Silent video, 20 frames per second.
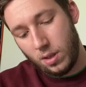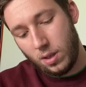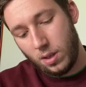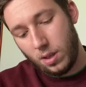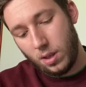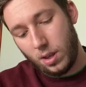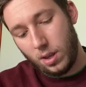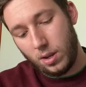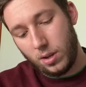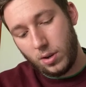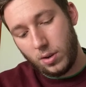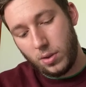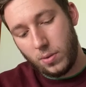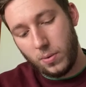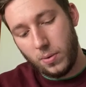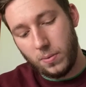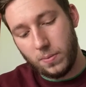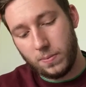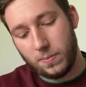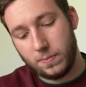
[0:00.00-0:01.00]
And you're
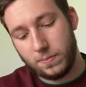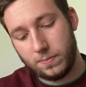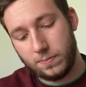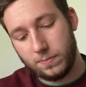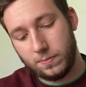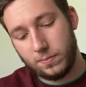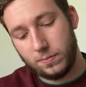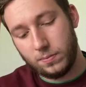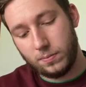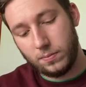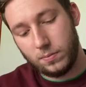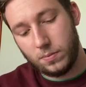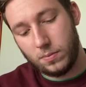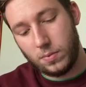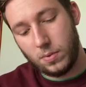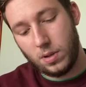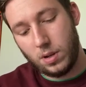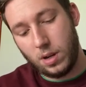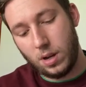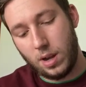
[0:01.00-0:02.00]
through.
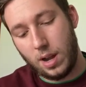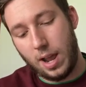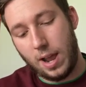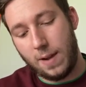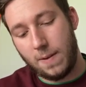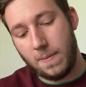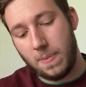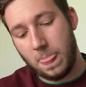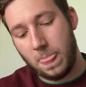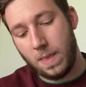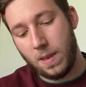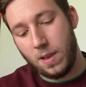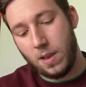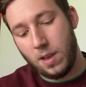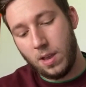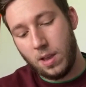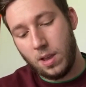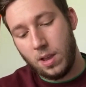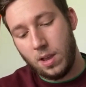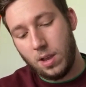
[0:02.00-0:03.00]
Now,
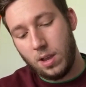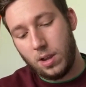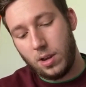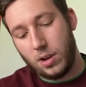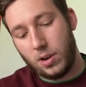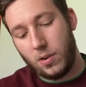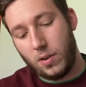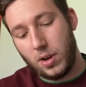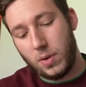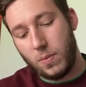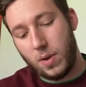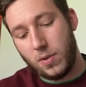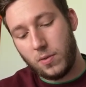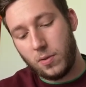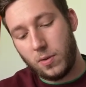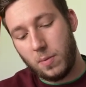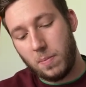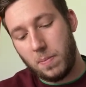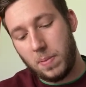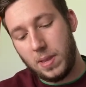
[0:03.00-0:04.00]
you're going to want to
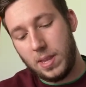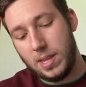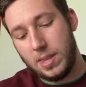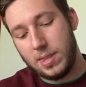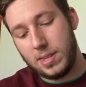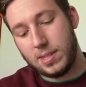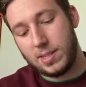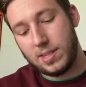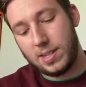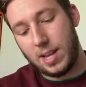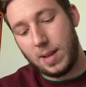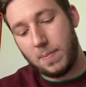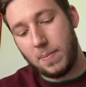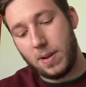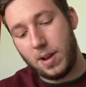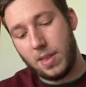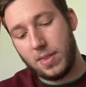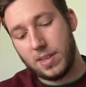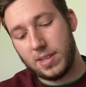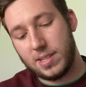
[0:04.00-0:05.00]
repeat the step
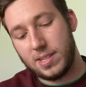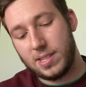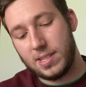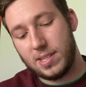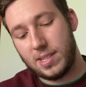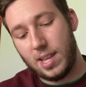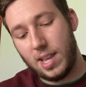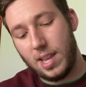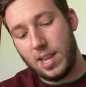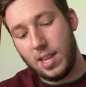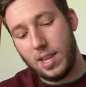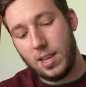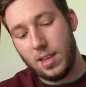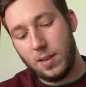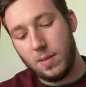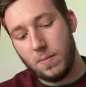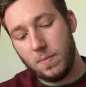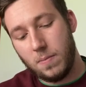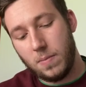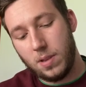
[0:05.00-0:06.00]
on the
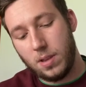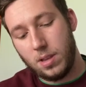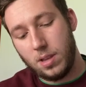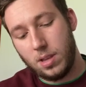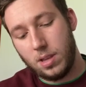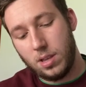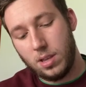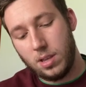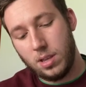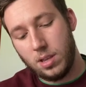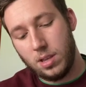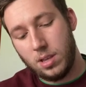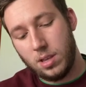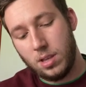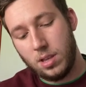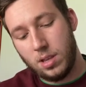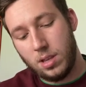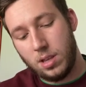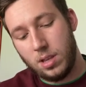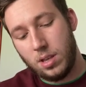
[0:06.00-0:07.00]
same
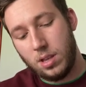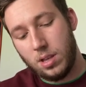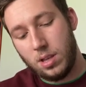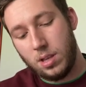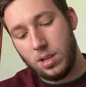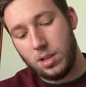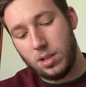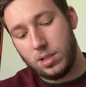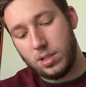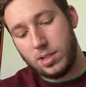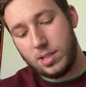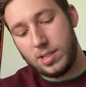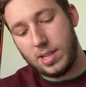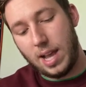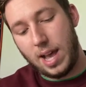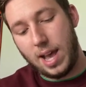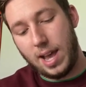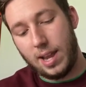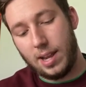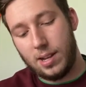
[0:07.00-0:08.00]

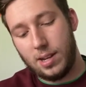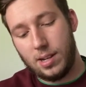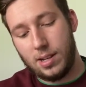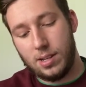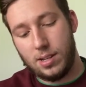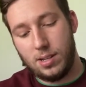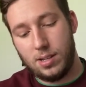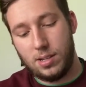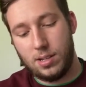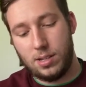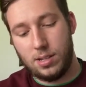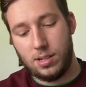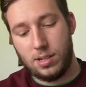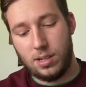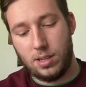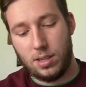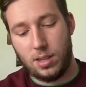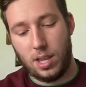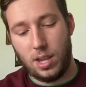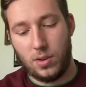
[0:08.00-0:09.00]
side
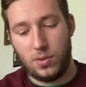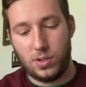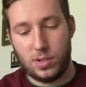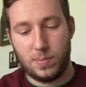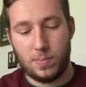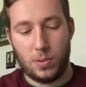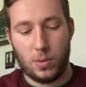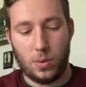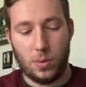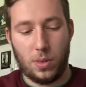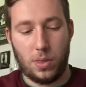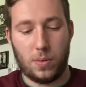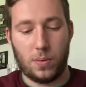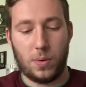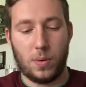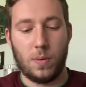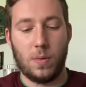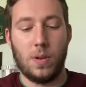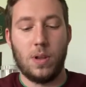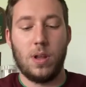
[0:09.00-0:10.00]
that you just pulled
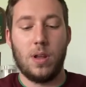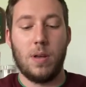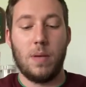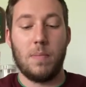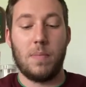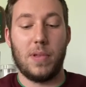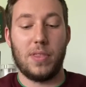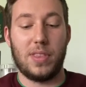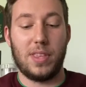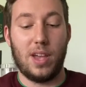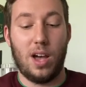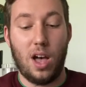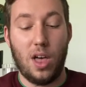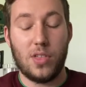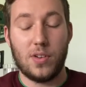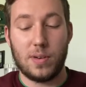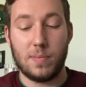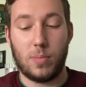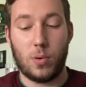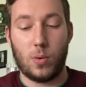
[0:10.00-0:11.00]
through, but the
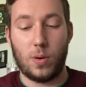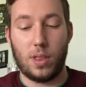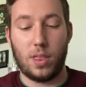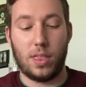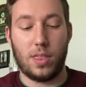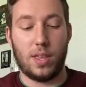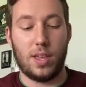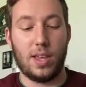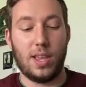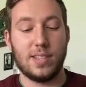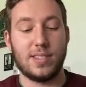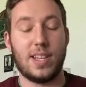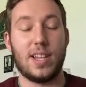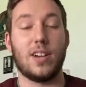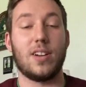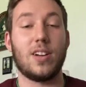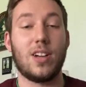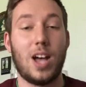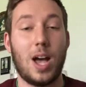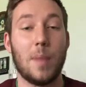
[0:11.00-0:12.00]
other important thing is that your
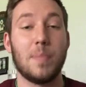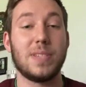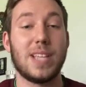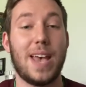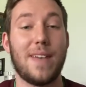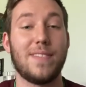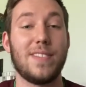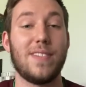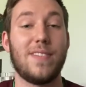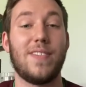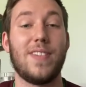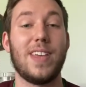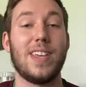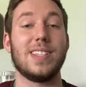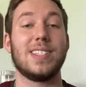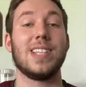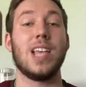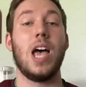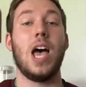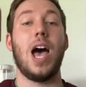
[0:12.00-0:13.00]
cups have to
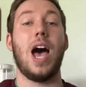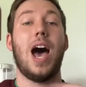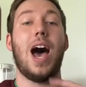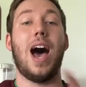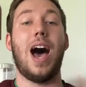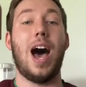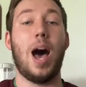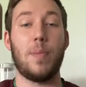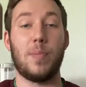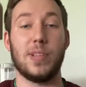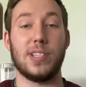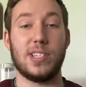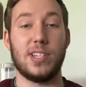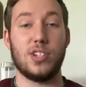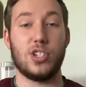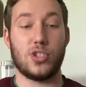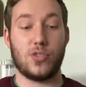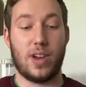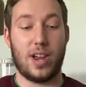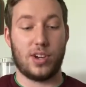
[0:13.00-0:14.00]
face opposite
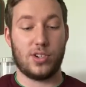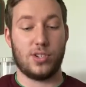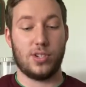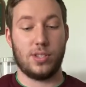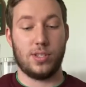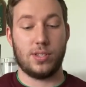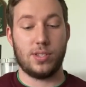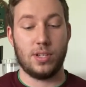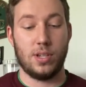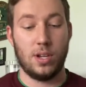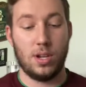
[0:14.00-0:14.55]
directions.